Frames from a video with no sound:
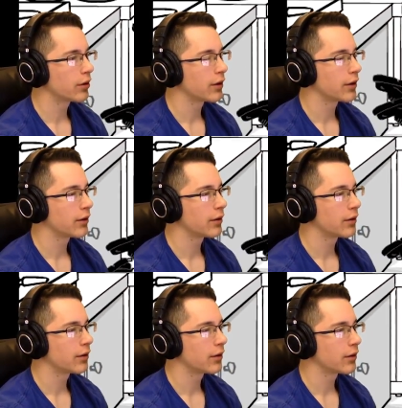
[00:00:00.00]

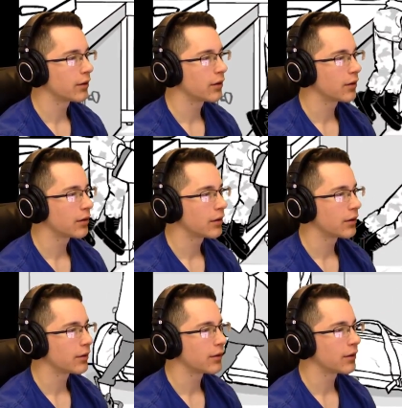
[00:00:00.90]

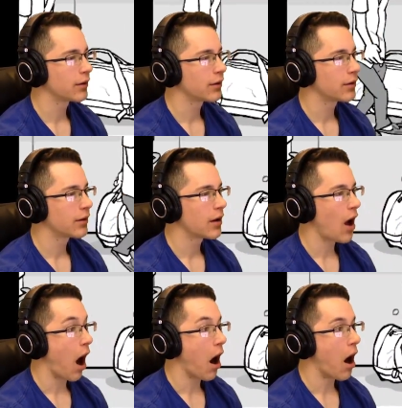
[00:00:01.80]

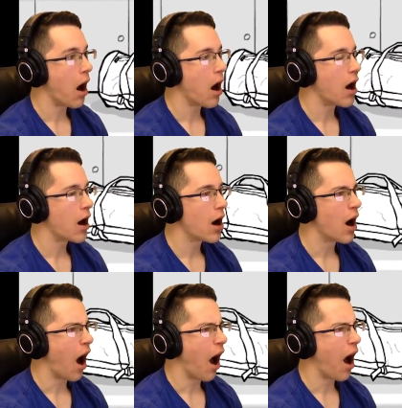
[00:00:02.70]

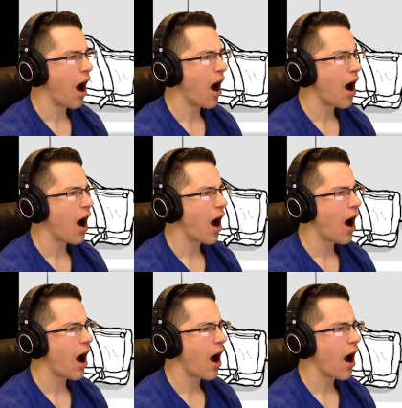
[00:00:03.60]

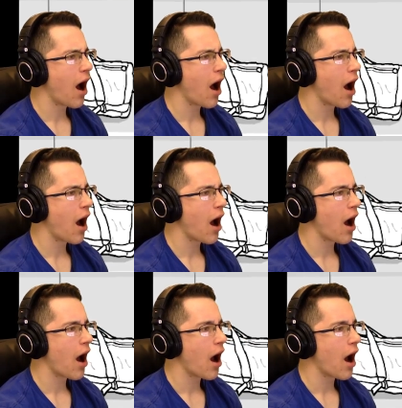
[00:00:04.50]
Nothing is said.